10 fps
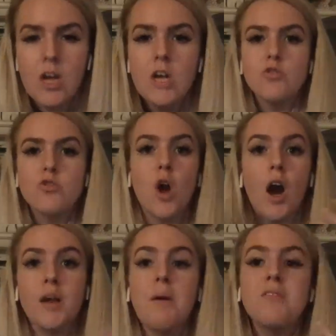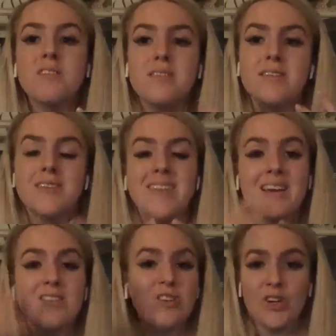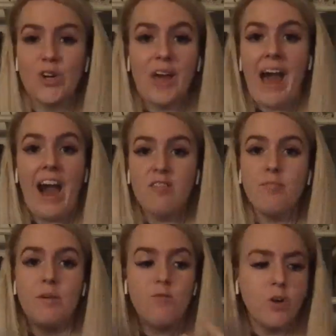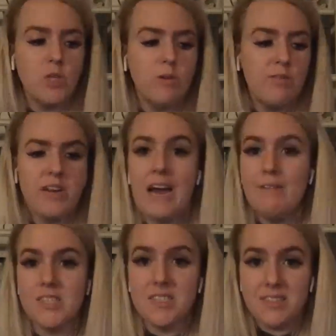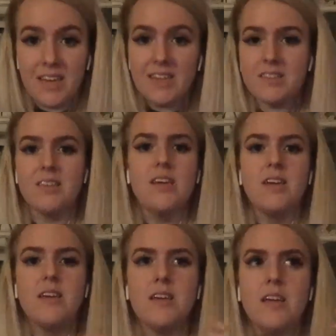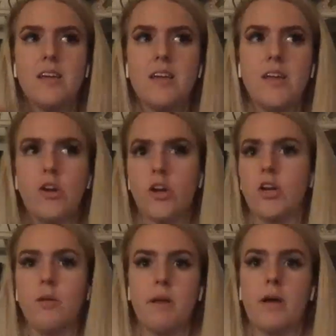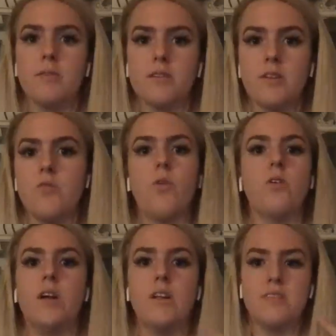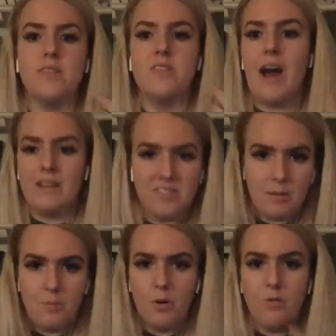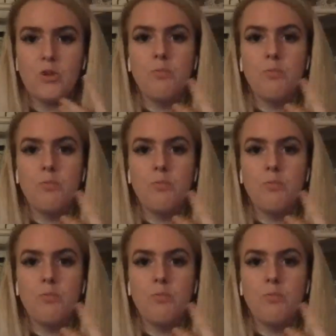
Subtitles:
So talk about the success you're going to have before you even have success, and you're going to become successful. It's that simple when you're